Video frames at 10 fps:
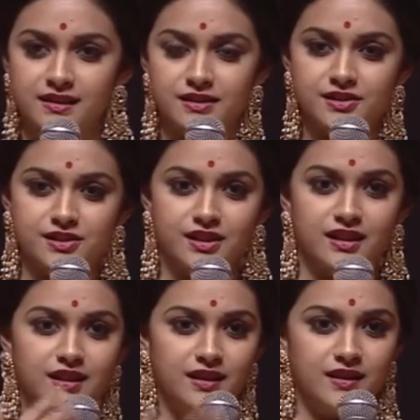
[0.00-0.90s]

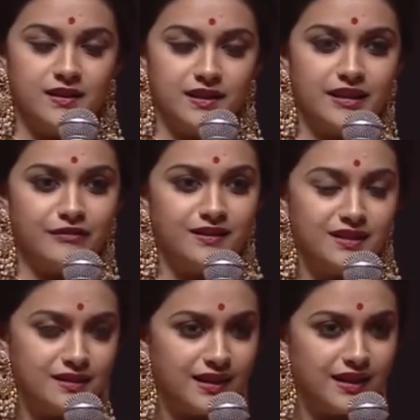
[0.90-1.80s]
she
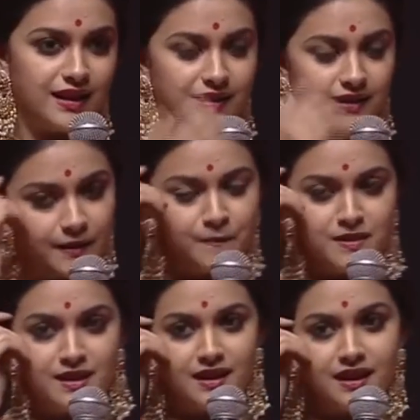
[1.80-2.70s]
definitely, I think
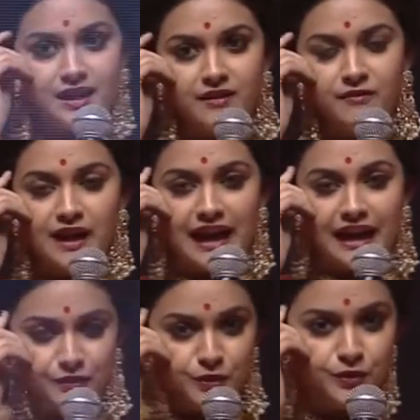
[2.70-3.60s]
we
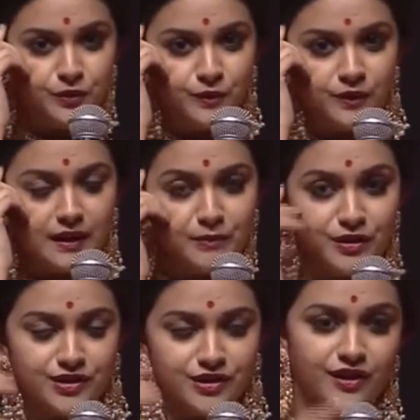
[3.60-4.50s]
have to
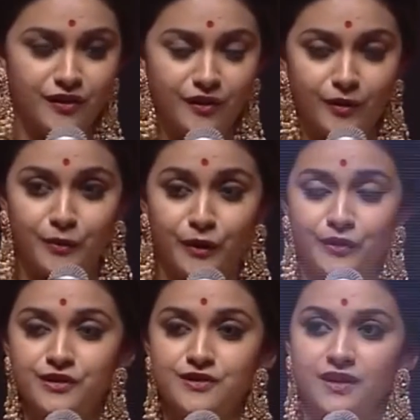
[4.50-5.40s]
appreciate her,
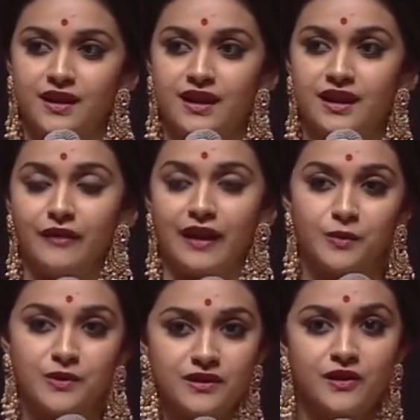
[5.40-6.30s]
because if I
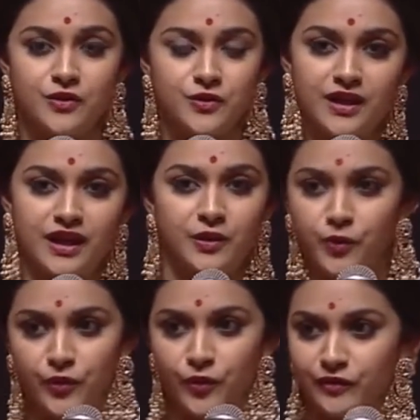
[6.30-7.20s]
was in her shoes, I
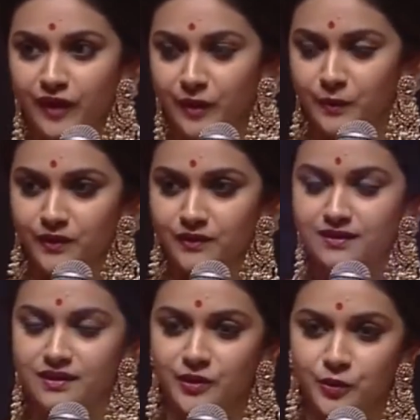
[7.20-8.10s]
don't know if I would
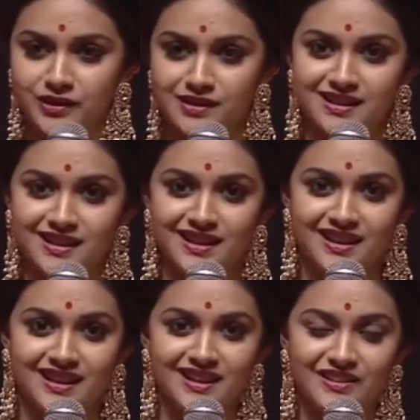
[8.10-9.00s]
do this.
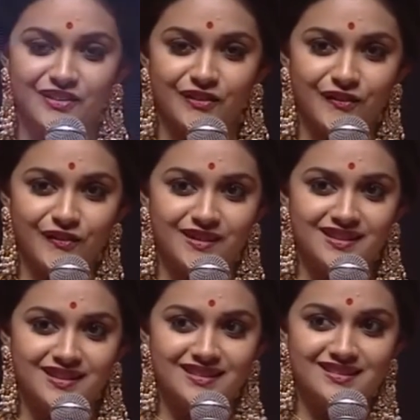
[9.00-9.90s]
So
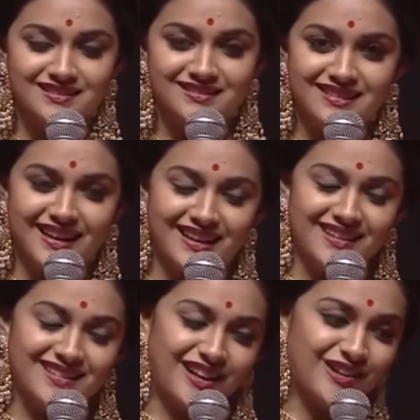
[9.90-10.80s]

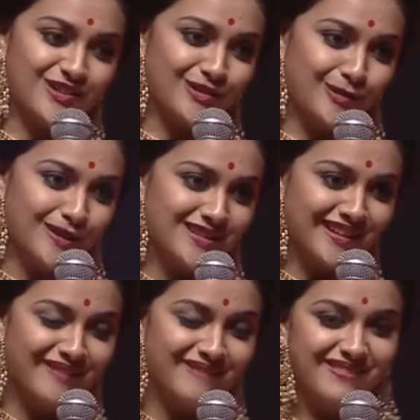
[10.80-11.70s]
that, thank you so much,
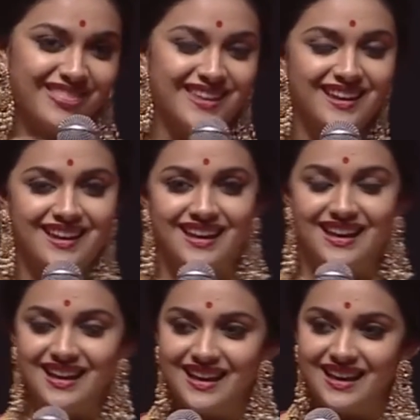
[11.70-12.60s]
Sam.
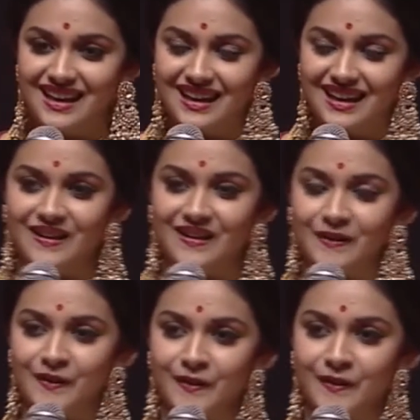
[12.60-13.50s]
And